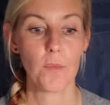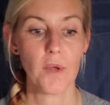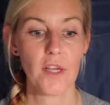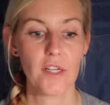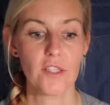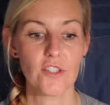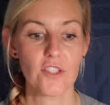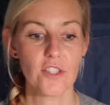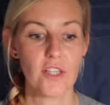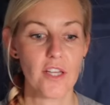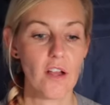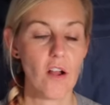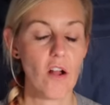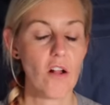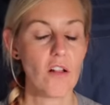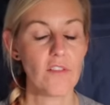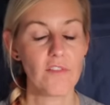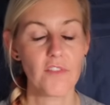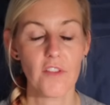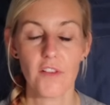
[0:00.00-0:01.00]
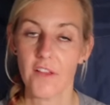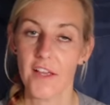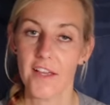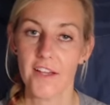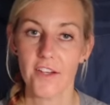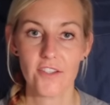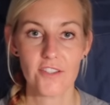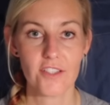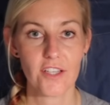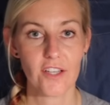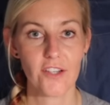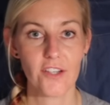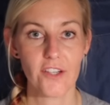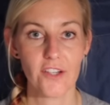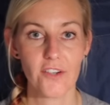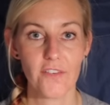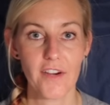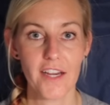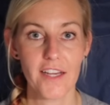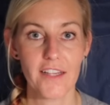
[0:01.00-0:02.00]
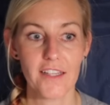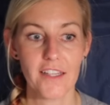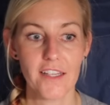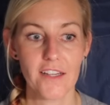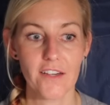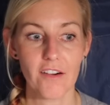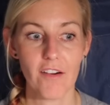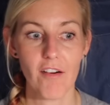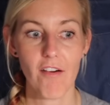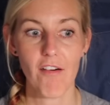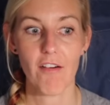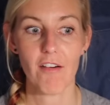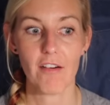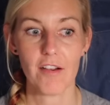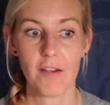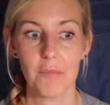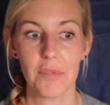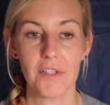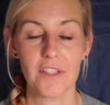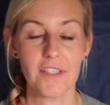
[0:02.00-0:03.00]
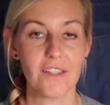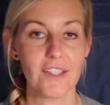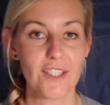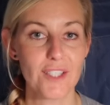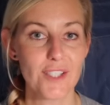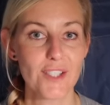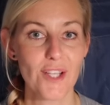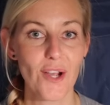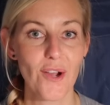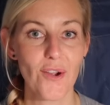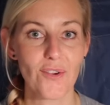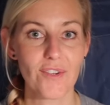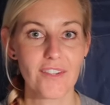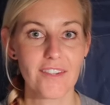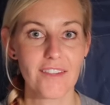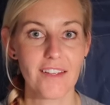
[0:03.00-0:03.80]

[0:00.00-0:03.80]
much that all of the layers under your rain gear are completely soaked,